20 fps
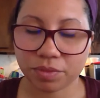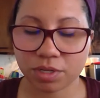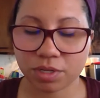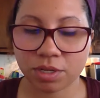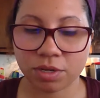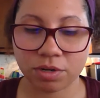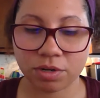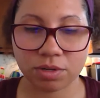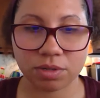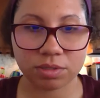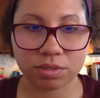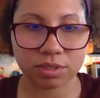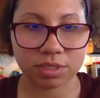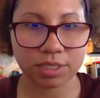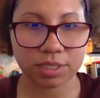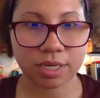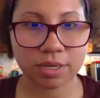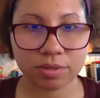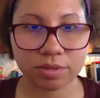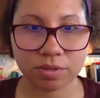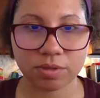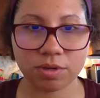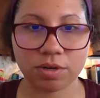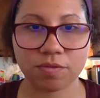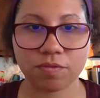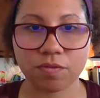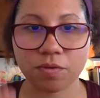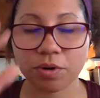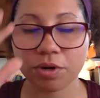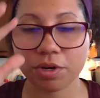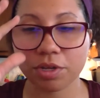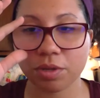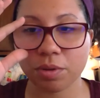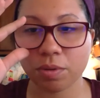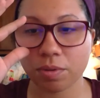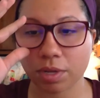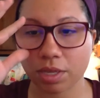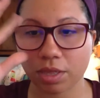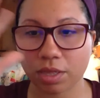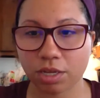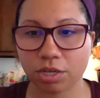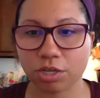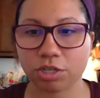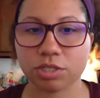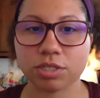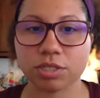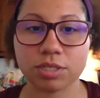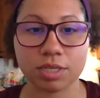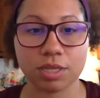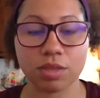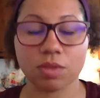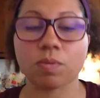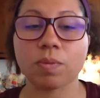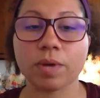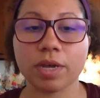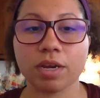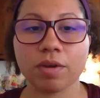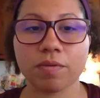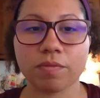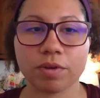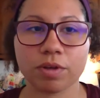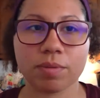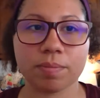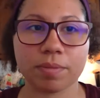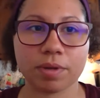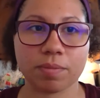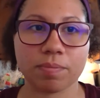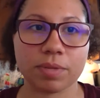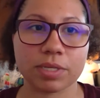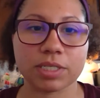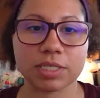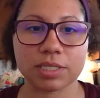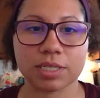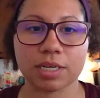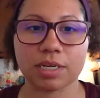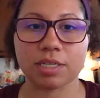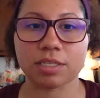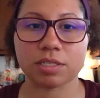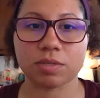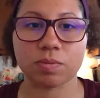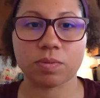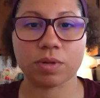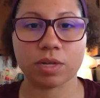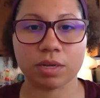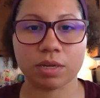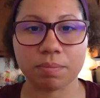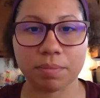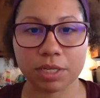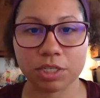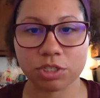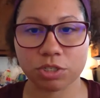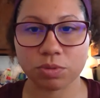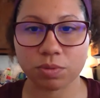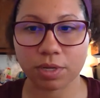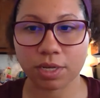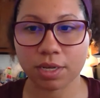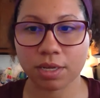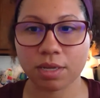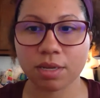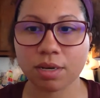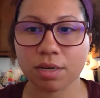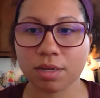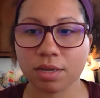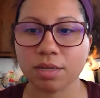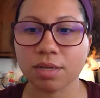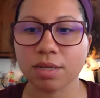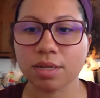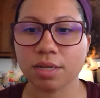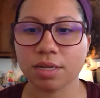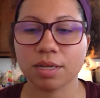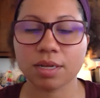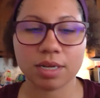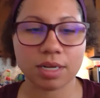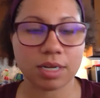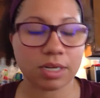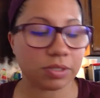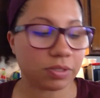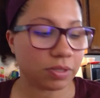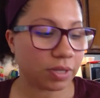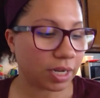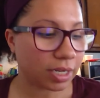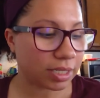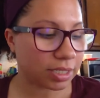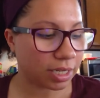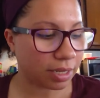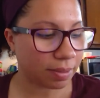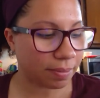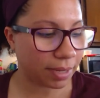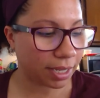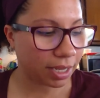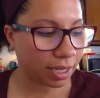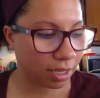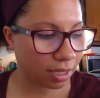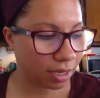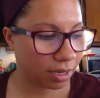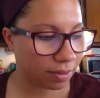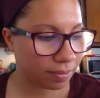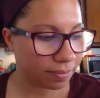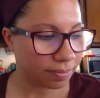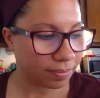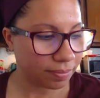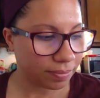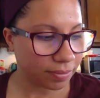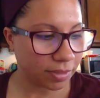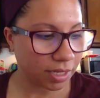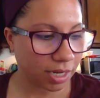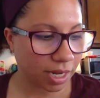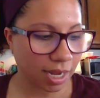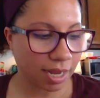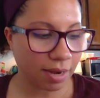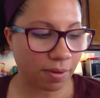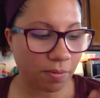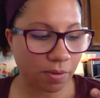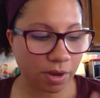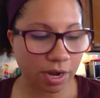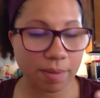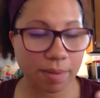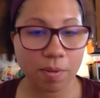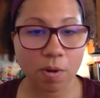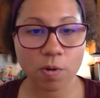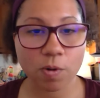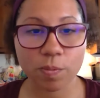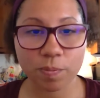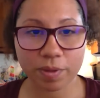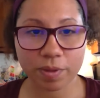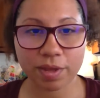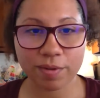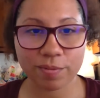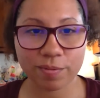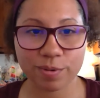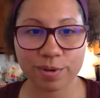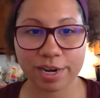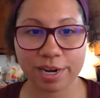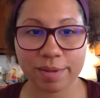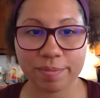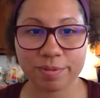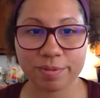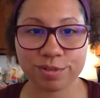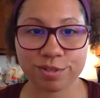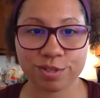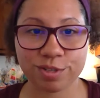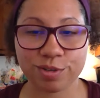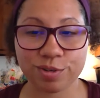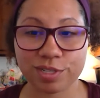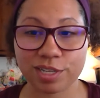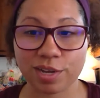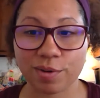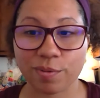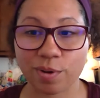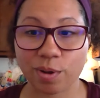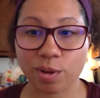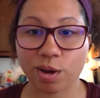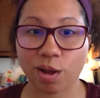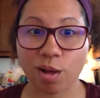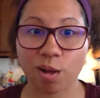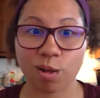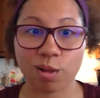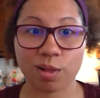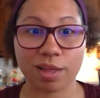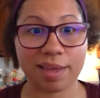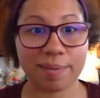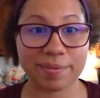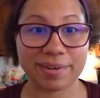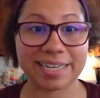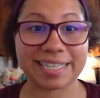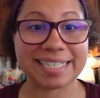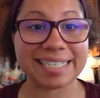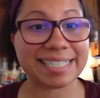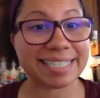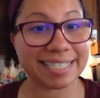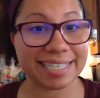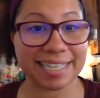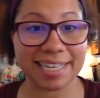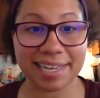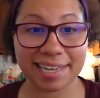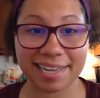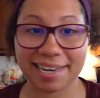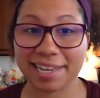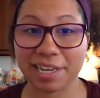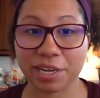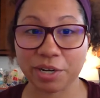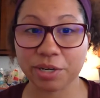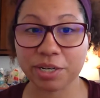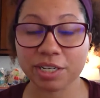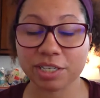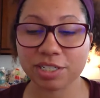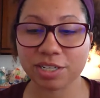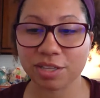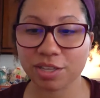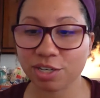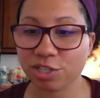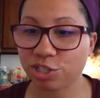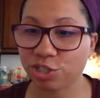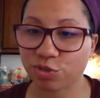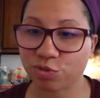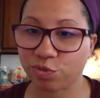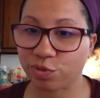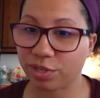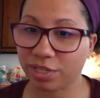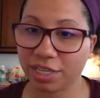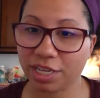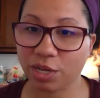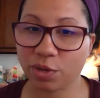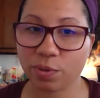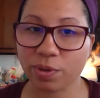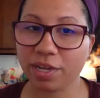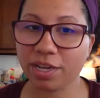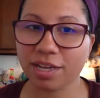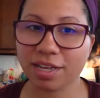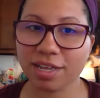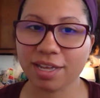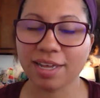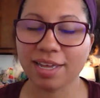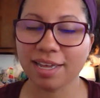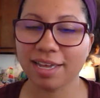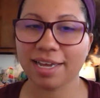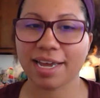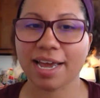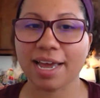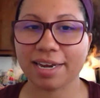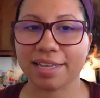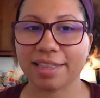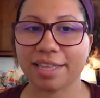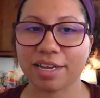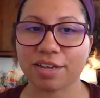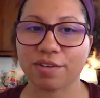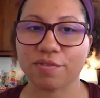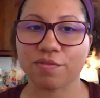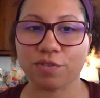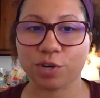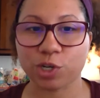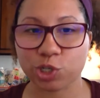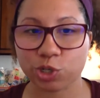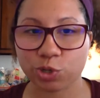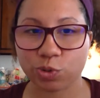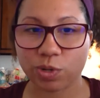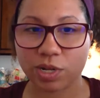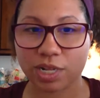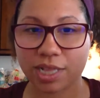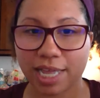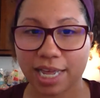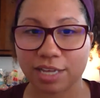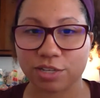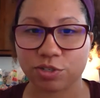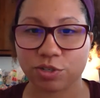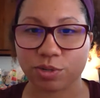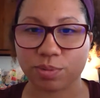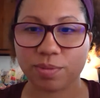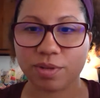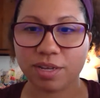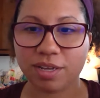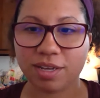it'll download it for you, and then you're just in the waiting room, and Mrs. Arista will admit you in as you guys come in. And what I'm hoping we're able to do is that we're all able to see and hear each other just really quick, kind of like a virtual classroom.